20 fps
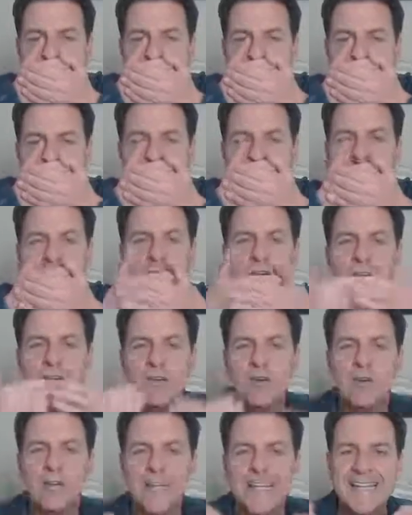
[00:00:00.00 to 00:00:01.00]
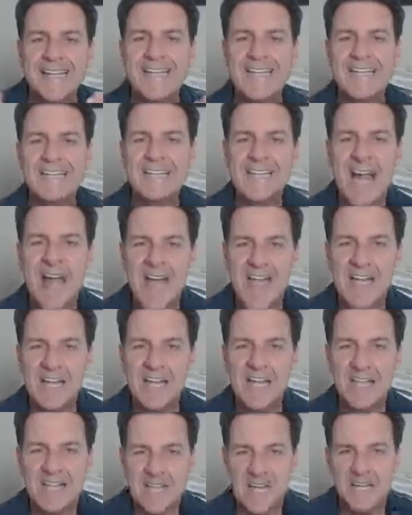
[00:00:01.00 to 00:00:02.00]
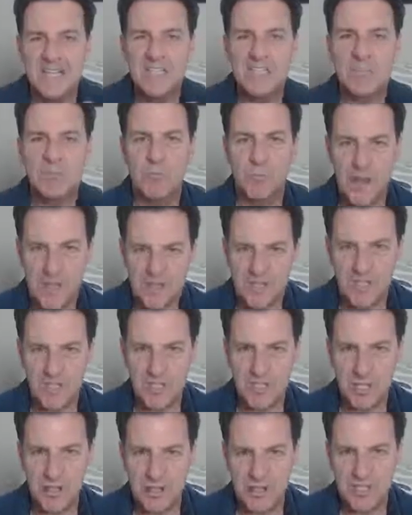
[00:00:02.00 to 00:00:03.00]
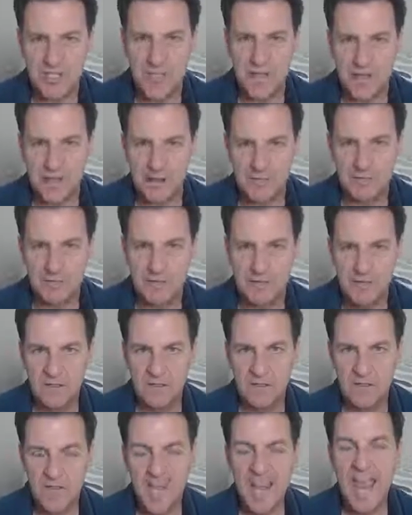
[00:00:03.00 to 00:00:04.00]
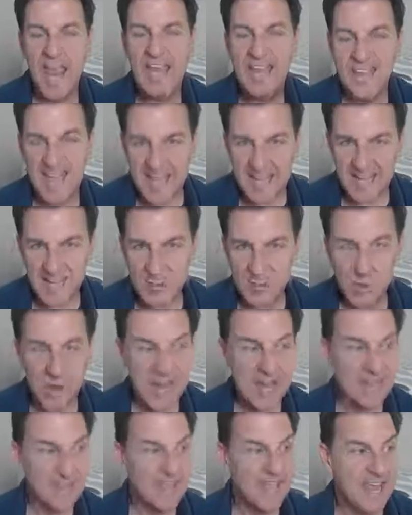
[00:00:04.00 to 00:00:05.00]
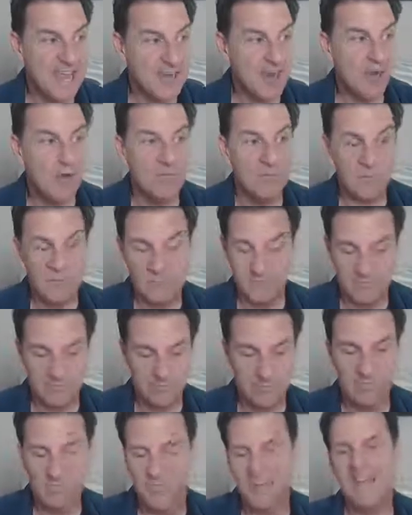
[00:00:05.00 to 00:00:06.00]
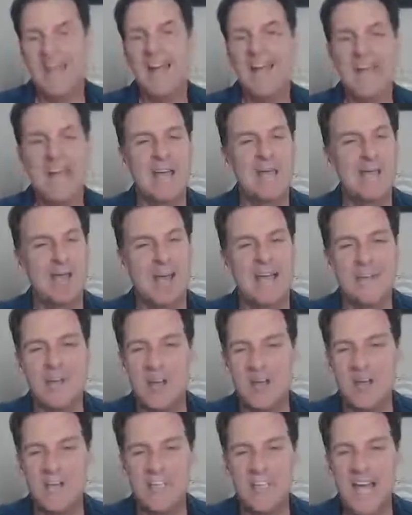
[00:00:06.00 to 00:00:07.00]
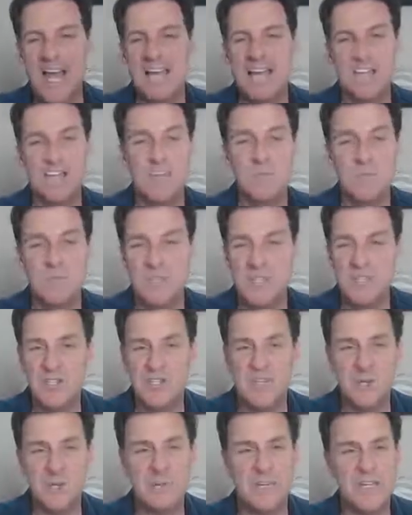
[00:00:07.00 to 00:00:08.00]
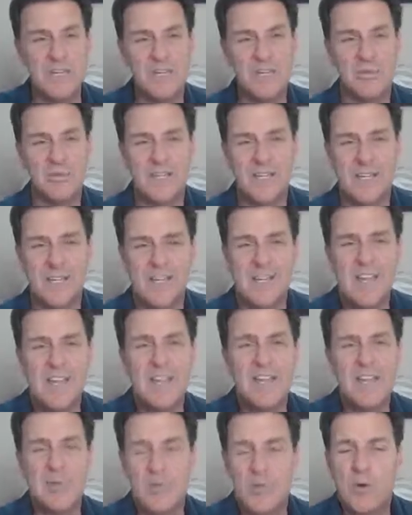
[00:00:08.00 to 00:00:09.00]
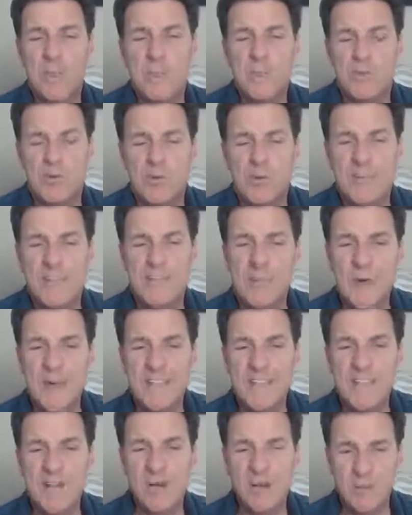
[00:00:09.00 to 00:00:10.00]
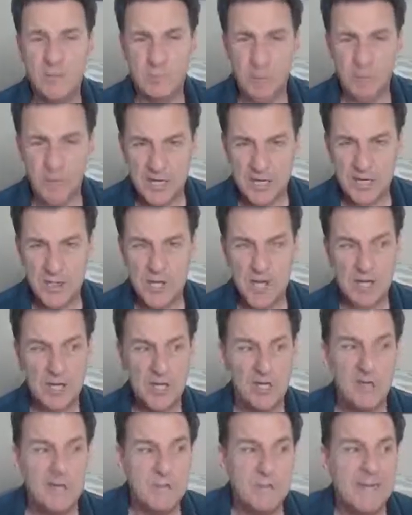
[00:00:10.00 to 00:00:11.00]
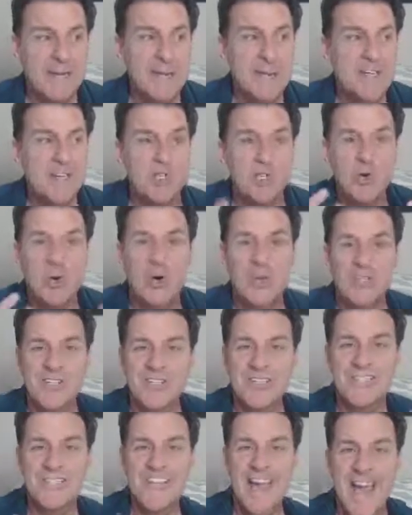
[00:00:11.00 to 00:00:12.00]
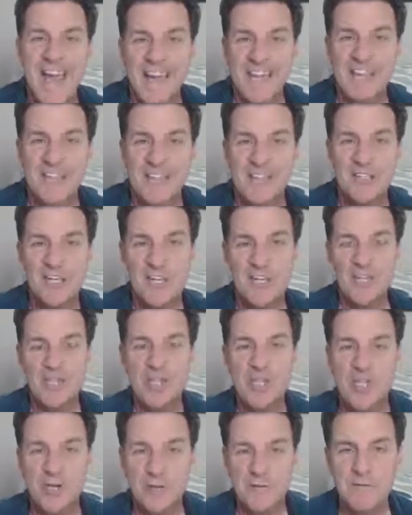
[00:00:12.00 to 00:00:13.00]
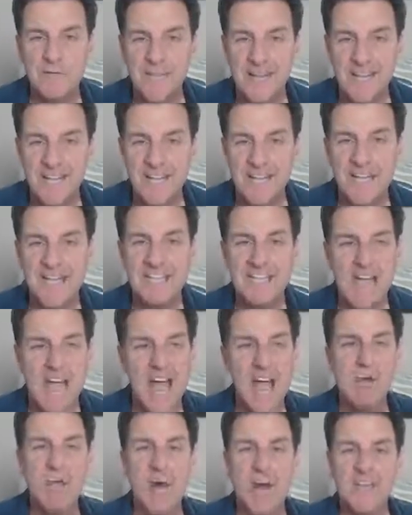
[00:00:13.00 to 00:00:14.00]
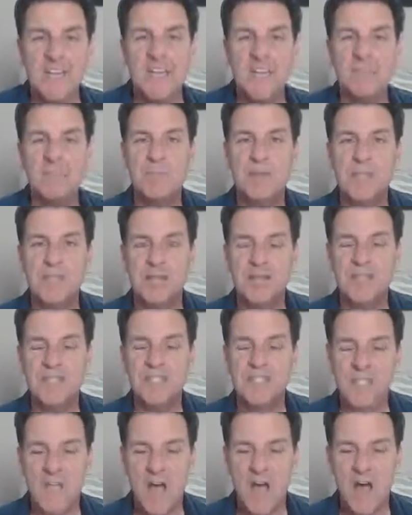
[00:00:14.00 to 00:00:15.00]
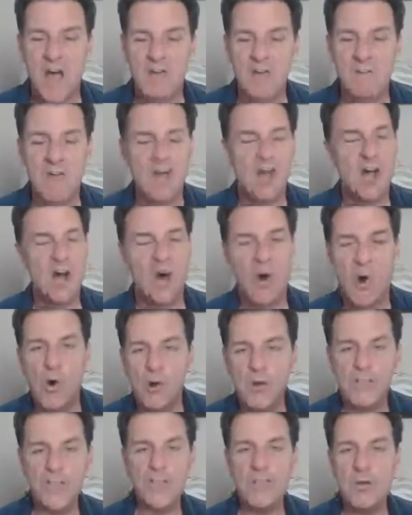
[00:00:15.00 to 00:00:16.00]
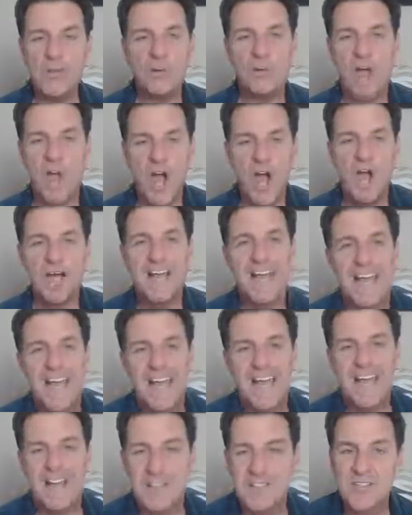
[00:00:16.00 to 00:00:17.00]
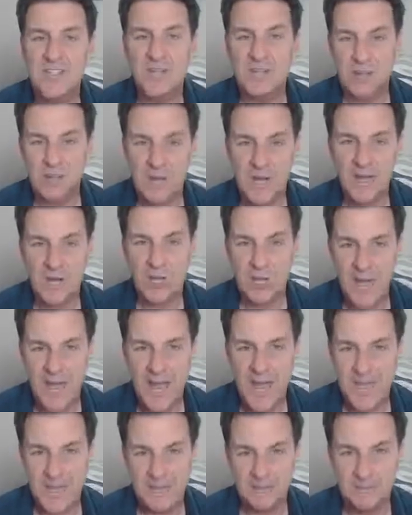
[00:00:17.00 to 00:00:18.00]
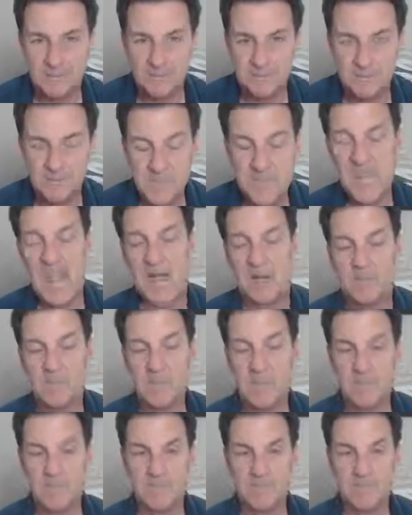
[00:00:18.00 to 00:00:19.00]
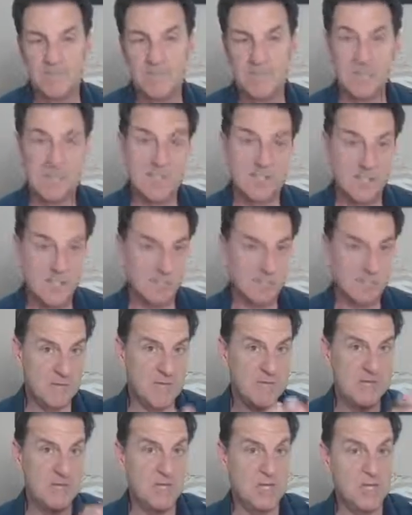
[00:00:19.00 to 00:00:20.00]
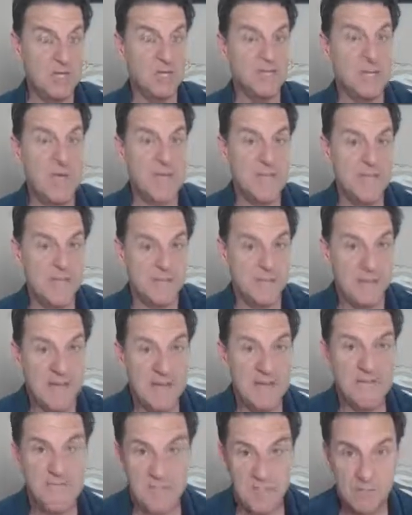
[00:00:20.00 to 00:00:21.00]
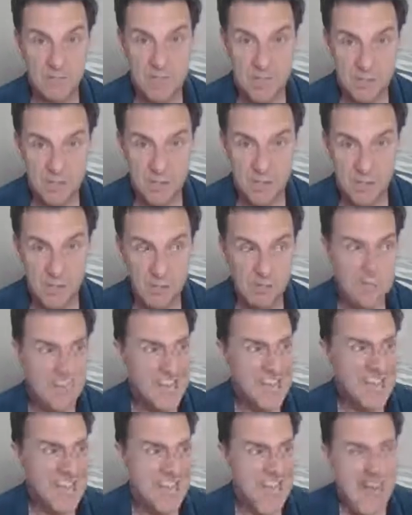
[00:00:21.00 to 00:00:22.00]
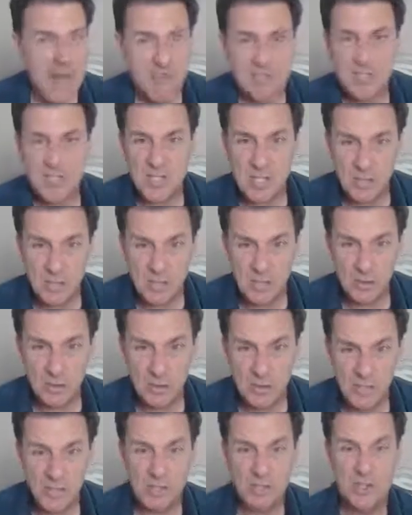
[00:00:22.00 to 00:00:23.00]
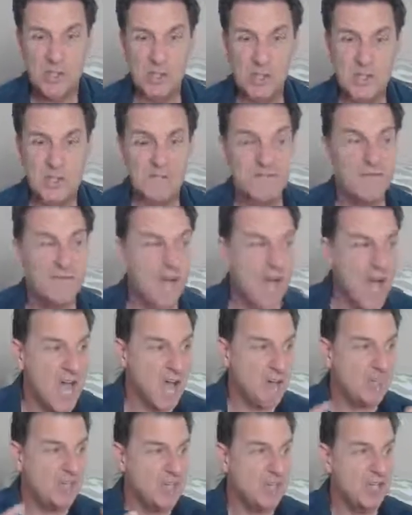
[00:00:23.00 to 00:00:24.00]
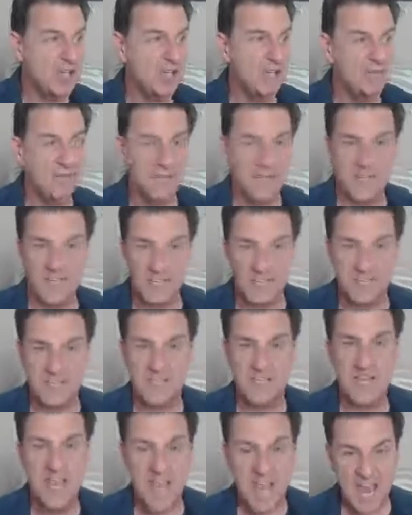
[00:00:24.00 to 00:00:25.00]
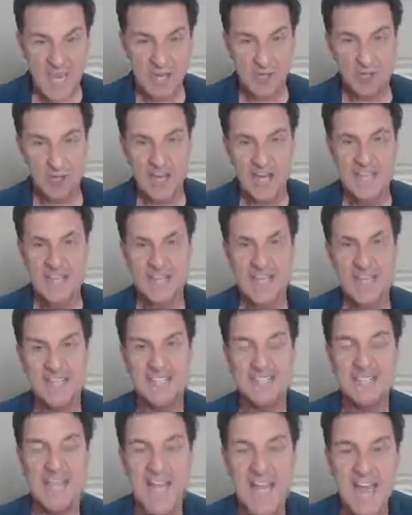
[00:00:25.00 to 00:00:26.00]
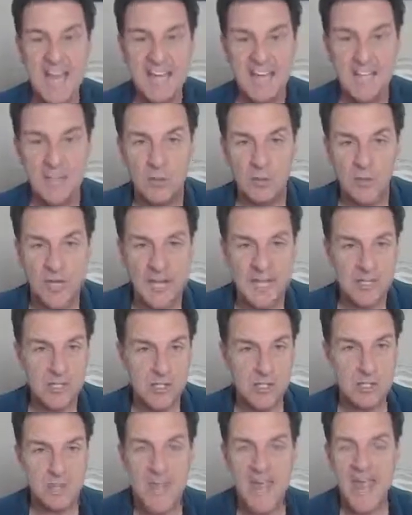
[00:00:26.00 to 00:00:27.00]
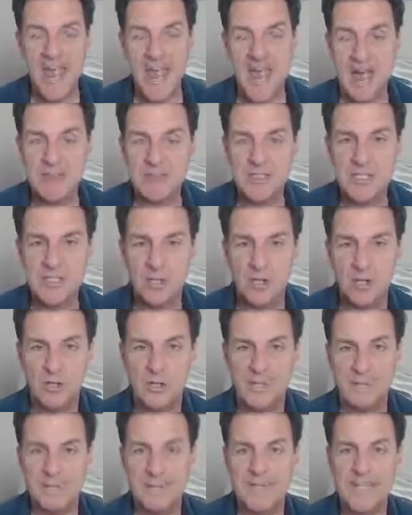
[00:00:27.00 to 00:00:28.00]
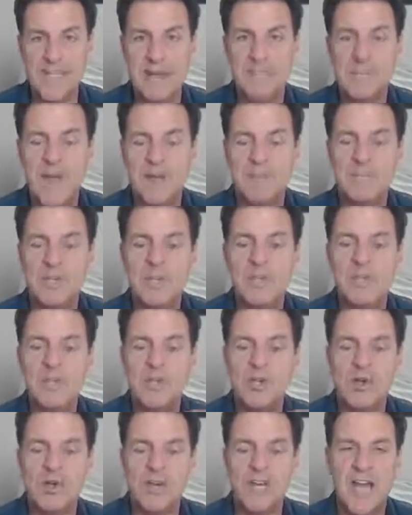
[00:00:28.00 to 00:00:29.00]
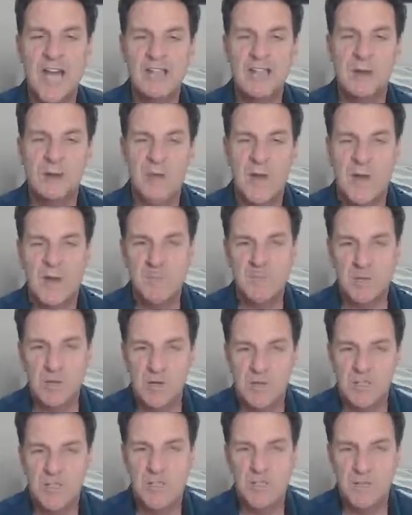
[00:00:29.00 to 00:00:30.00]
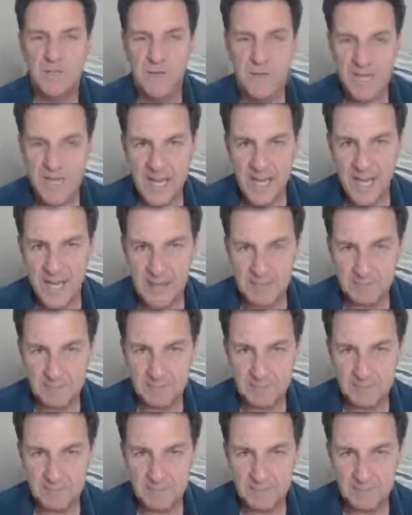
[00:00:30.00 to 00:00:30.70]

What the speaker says: You're literally silent expressing yourself. And that's why they don't, I know the title is Miss You, but it's really the reason why they don't appreciate you is because you're silent to your feelings. I want you to be yourself. Only the wrong guy is going to run away. Now, does this mean that you might have some issues? Absolutely. Could you be vomiting your feelings and creating anxiety in a relationship? Absolutely. But that might mean you're not the right person for him.